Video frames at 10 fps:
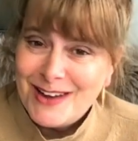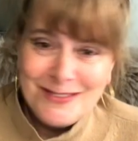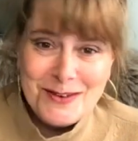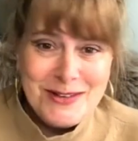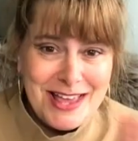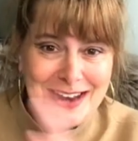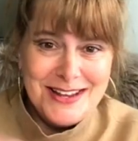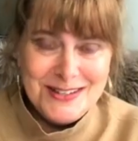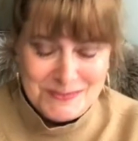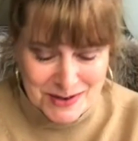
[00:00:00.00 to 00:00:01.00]
I don't know what that
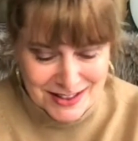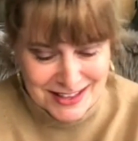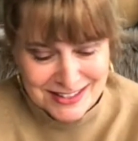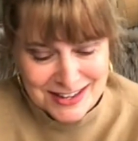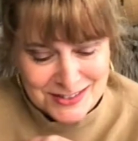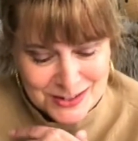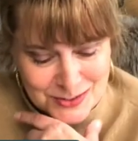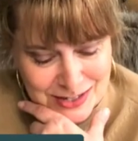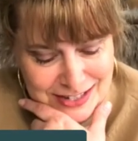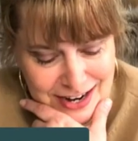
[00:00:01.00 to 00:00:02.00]
is, but that sounds
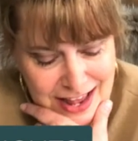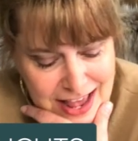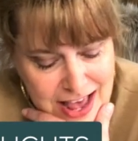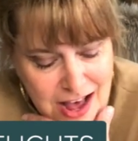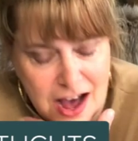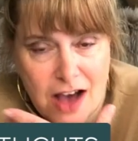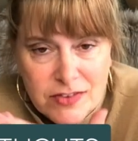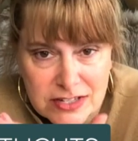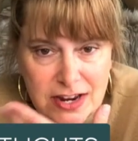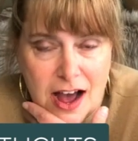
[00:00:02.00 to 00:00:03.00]
interesting.
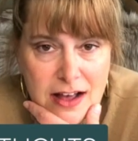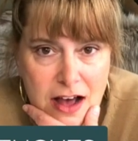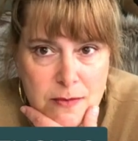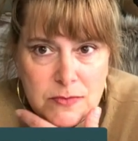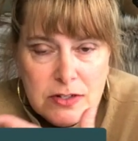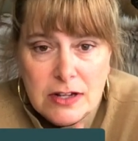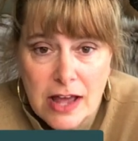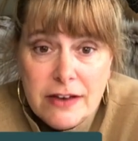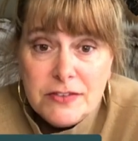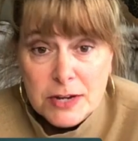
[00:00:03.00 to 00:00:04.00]
Obviously, um, a
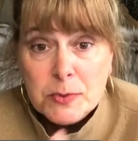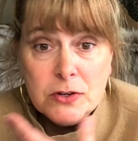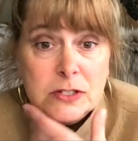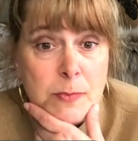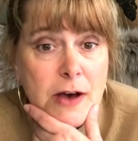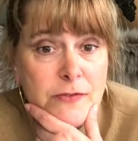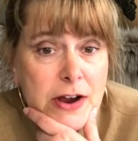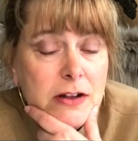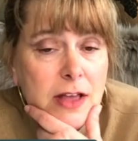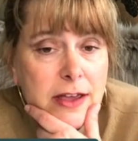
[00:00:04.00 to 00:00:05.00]
lot of typical spa
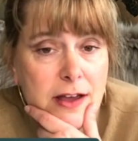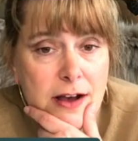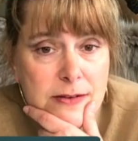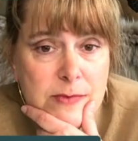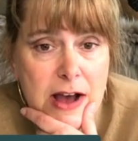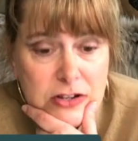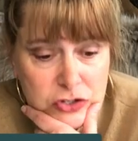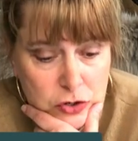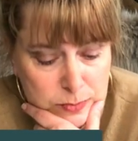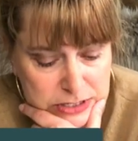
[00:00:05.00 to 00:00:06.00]
fare like uh, hot
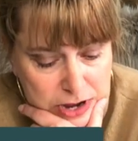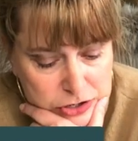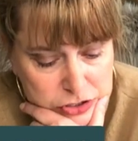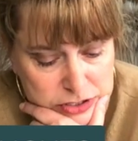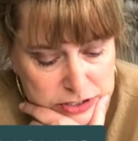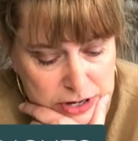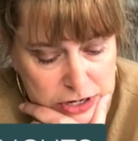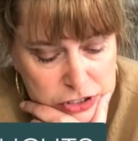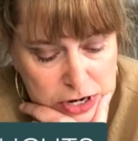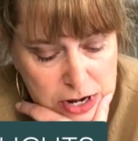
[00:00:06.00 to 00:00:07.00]
stone massages and
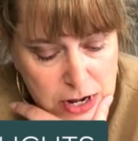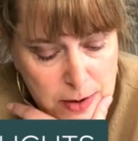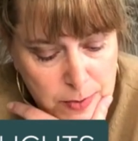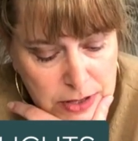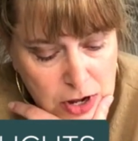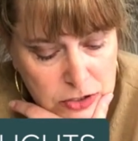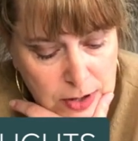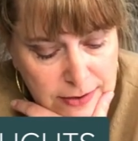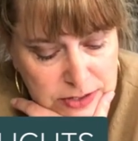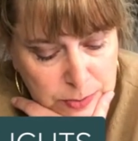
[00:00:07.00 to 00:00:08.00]
such, but they also
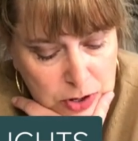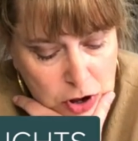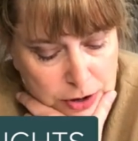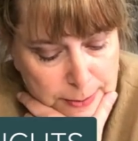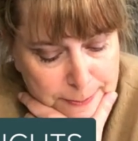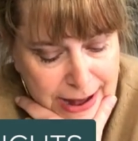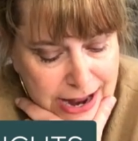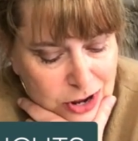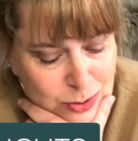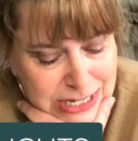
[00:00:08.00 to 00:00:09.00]
have something called
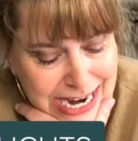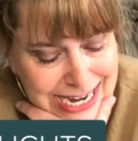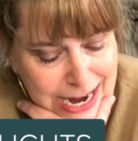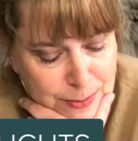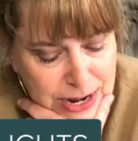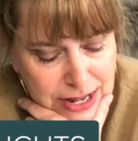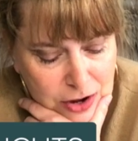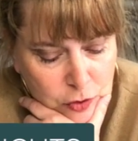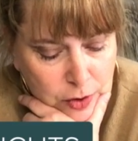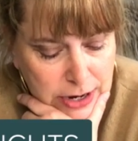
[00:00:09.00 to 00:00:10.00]

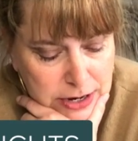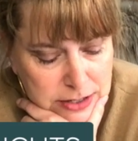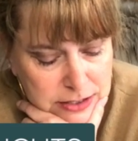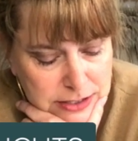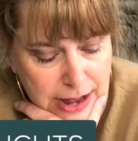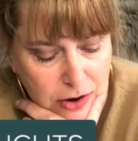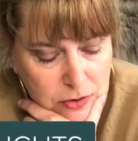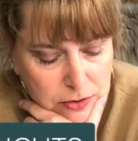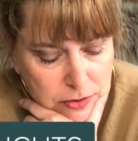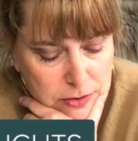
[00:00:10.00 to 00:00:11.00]
biodynamic cranial
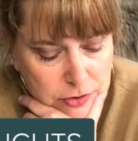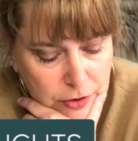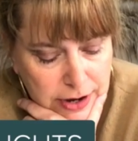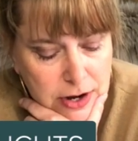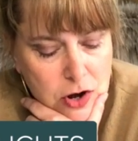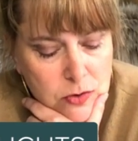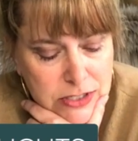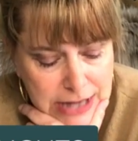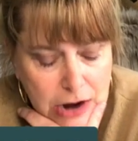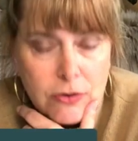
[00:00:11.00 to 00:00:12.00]
sacral
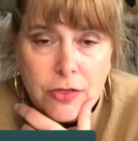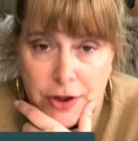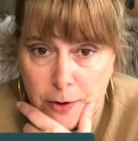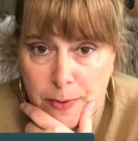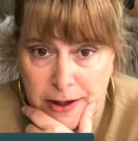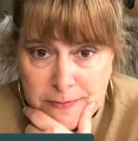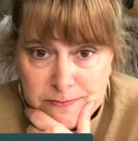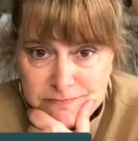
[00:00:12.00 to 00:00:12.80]
craniosacral therapy.